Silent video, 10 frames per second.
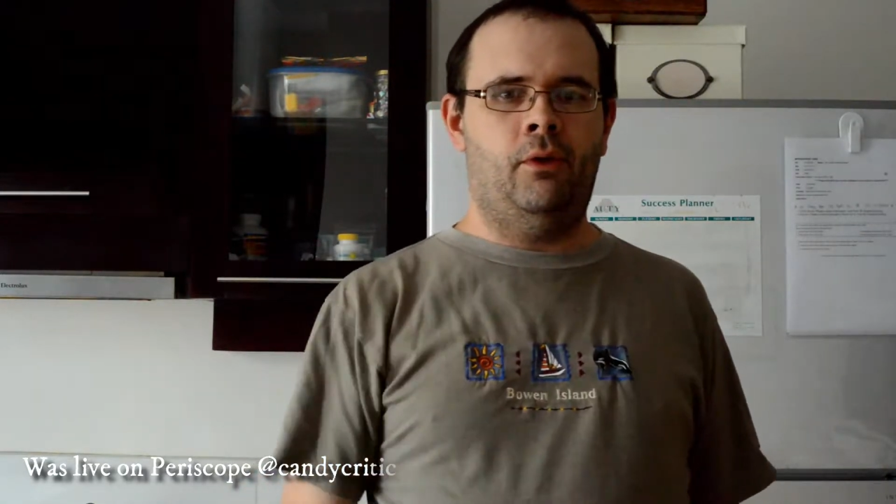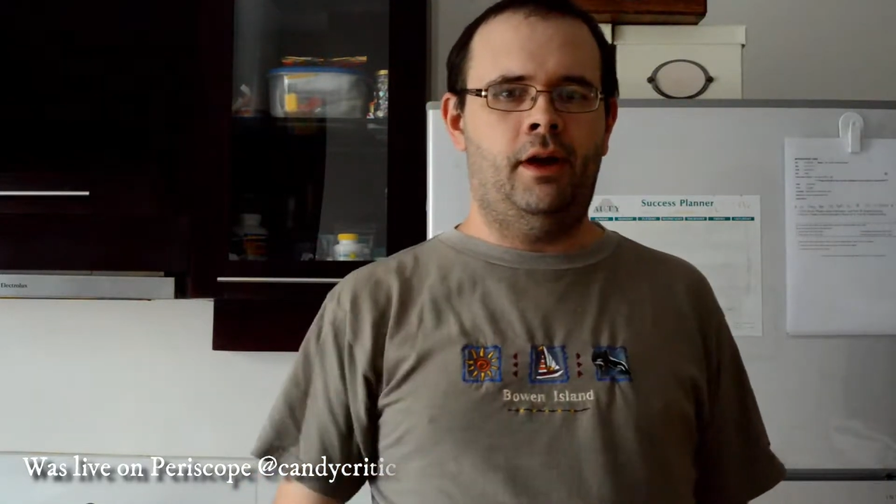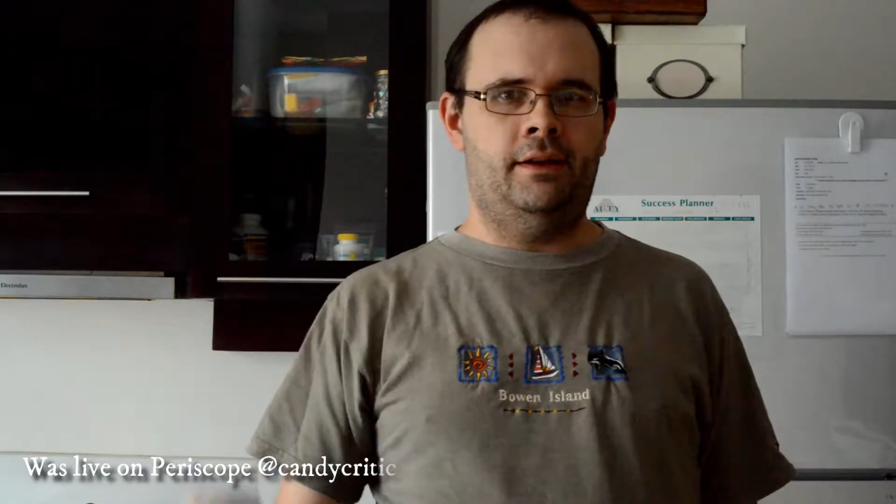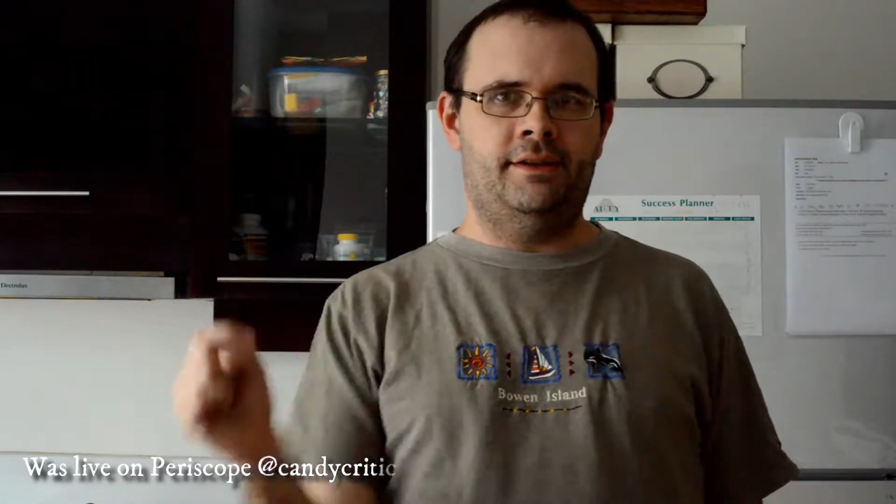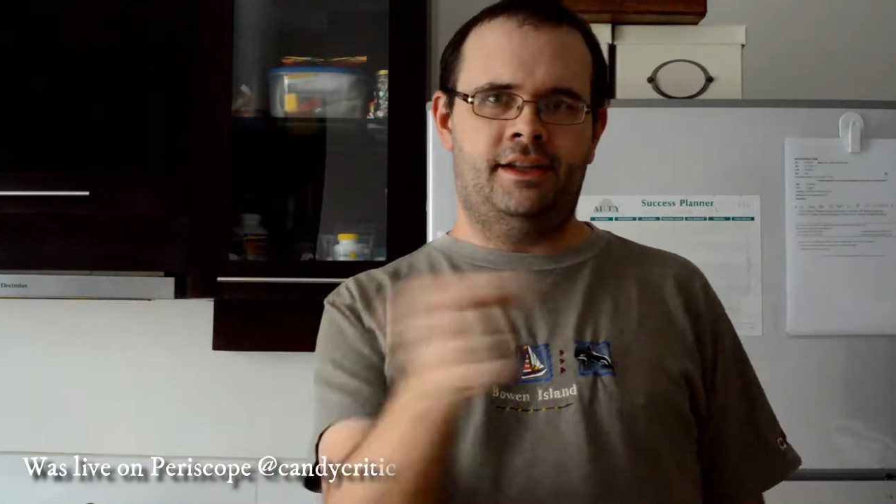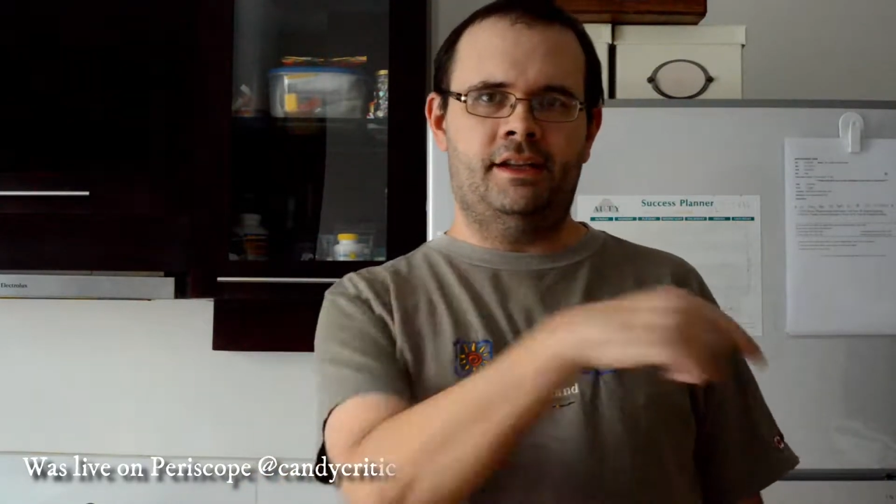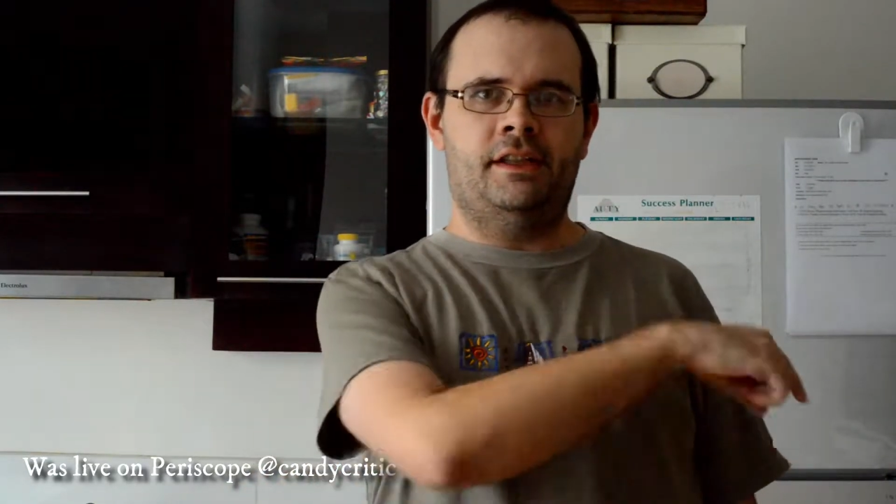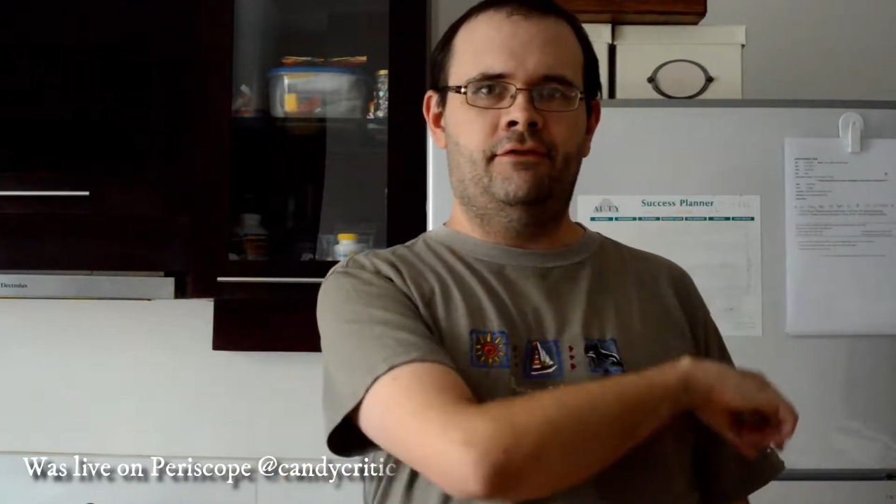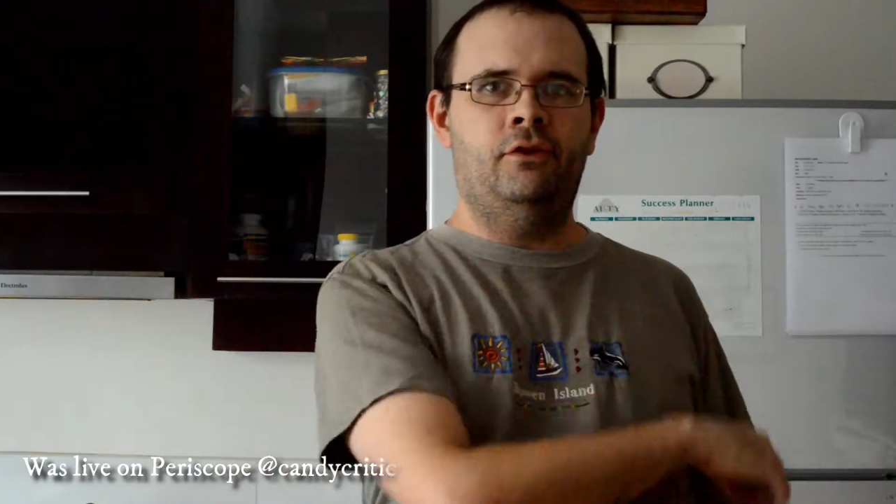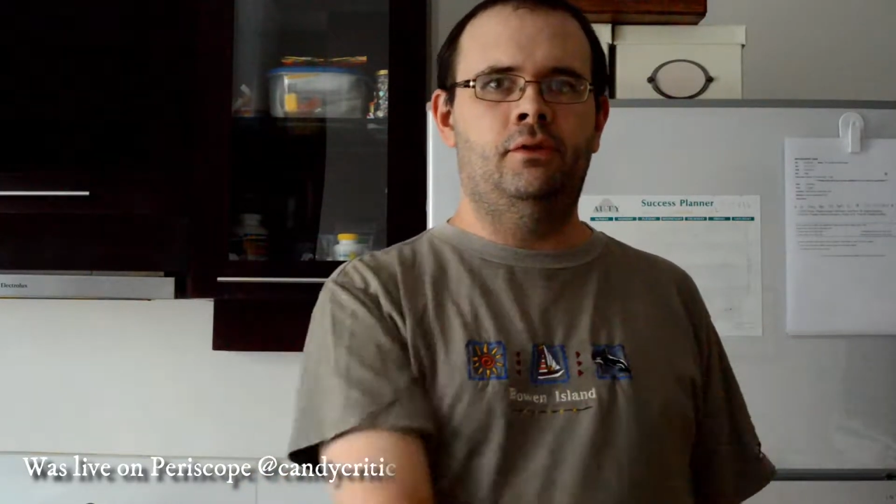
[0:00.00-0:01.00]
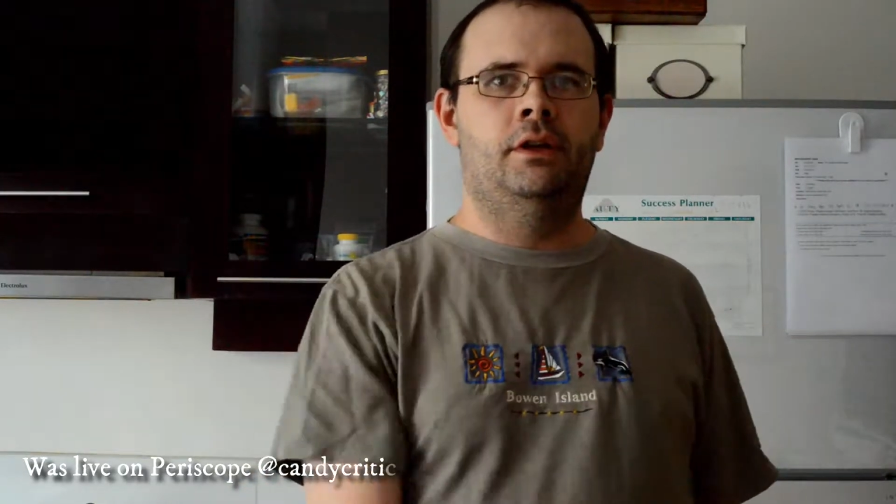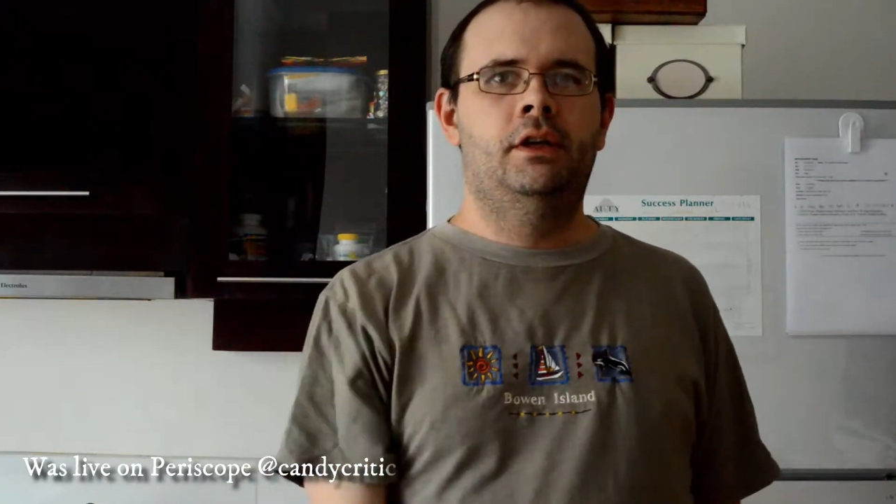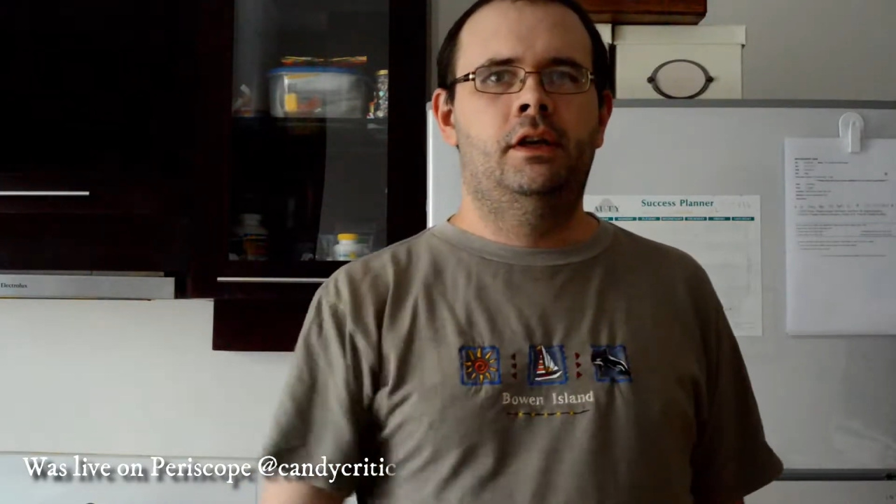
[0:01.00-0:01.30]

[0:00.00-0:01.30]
where I eat disgusting food.